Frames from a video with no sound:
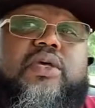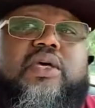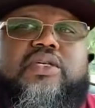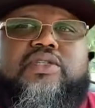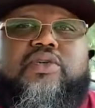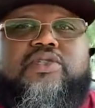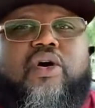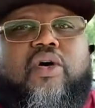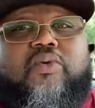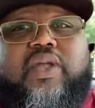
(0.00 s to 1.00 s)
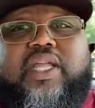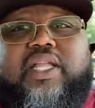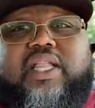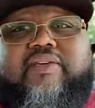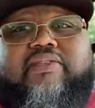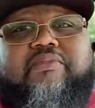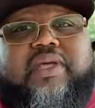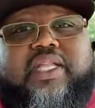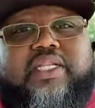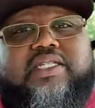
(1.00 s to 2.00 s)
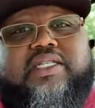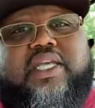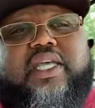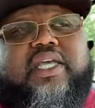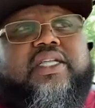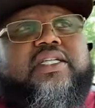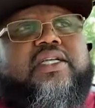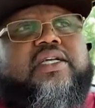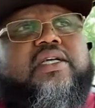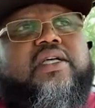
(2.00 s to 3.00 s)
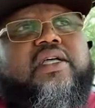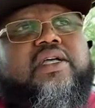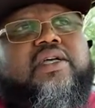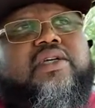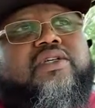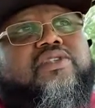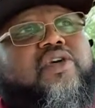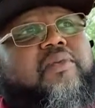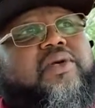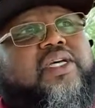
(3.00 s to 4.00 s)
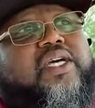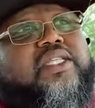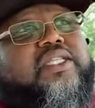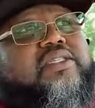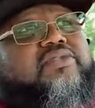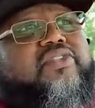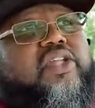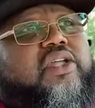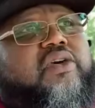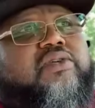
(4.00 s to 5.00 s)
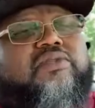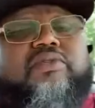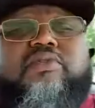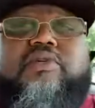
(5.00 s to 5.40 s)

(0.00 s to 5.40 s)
So it's already 11 minutes in. So I'm gonna cut this video.